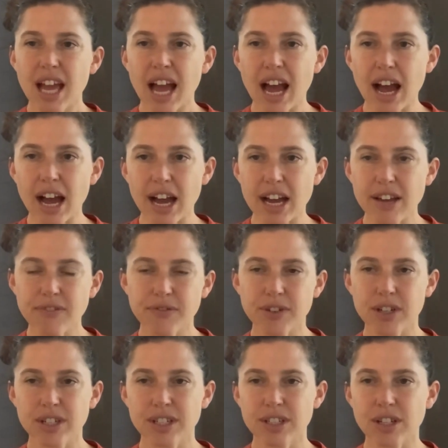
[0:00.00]
I
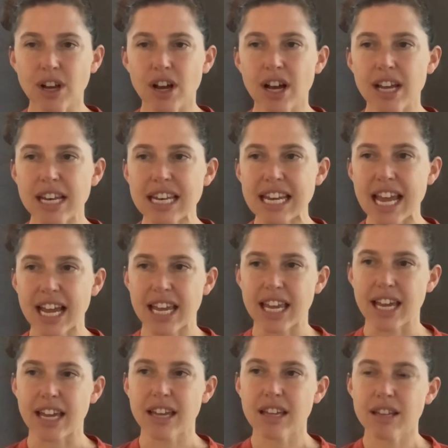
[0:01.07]
first saw a
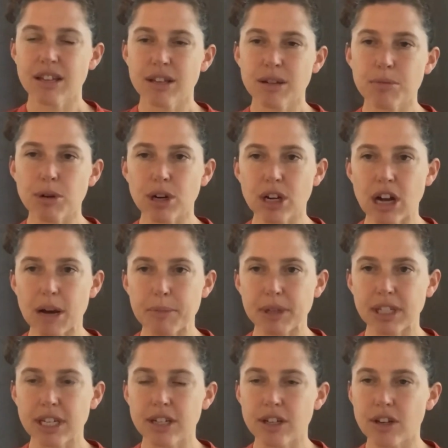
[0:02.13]
nieque, more
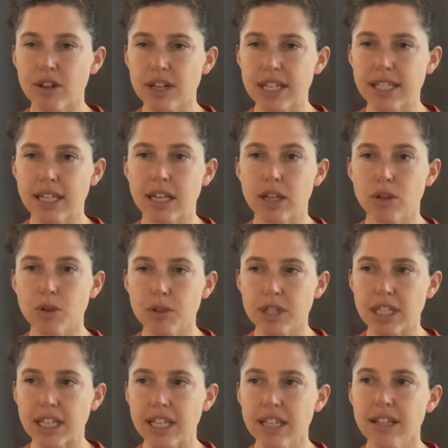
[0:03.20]
commonly known as an
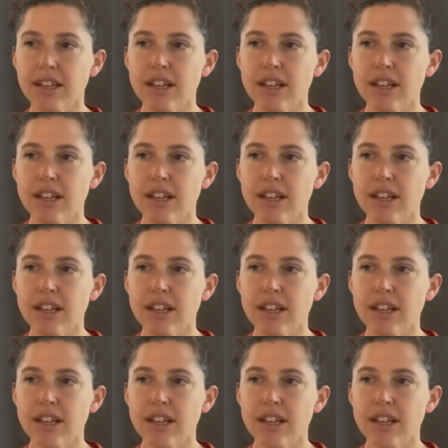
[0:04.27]
agouti,